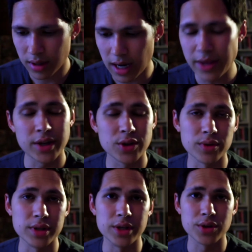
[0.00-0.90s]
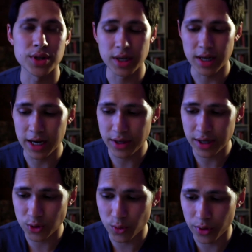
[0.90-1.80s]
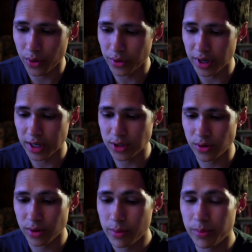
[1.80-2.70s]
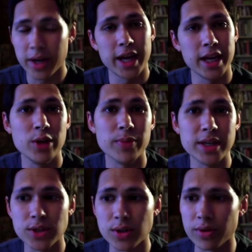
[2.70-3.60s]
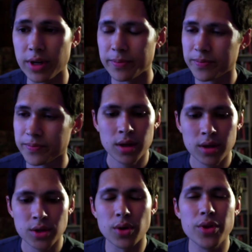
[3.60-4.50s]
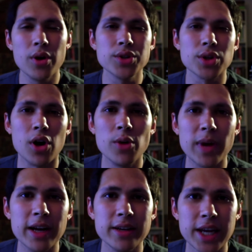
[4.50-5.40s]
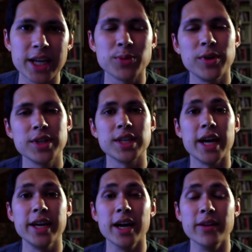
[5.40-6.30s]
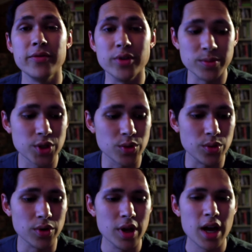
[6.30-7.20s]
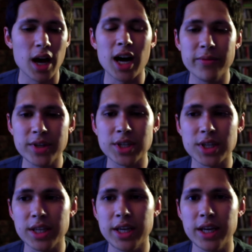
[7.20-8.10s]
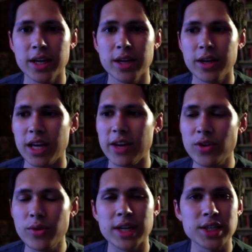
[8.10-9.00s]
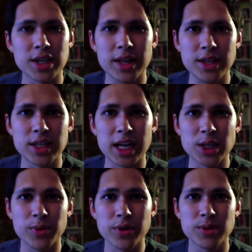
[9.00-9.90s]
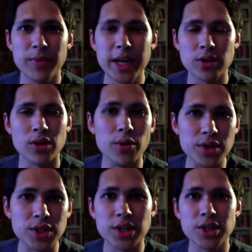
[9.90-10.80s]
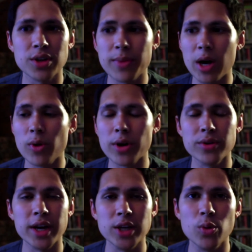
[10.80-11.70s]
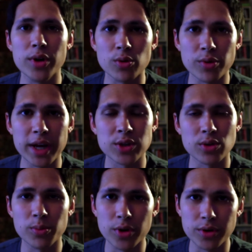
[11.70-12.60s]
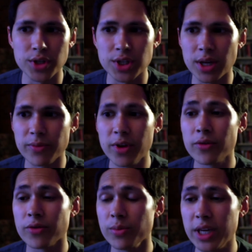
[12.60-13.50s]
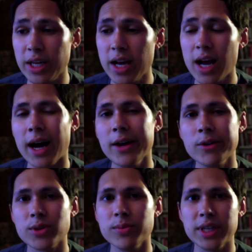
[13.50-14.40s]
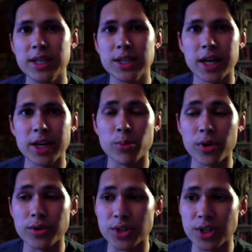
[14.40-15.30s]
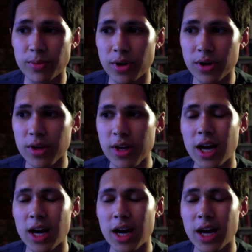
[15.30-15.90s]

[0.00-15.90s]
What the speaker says: I think it's really interesting. I think it's worth holding on to, but hey, you might disagree. So those are all my textbooks that I got in film school. Obviously, if you get assigned these textbooks, make your own decision about whether or not you want to rent or purchase them. For me, I ultimately decided to purchase them all.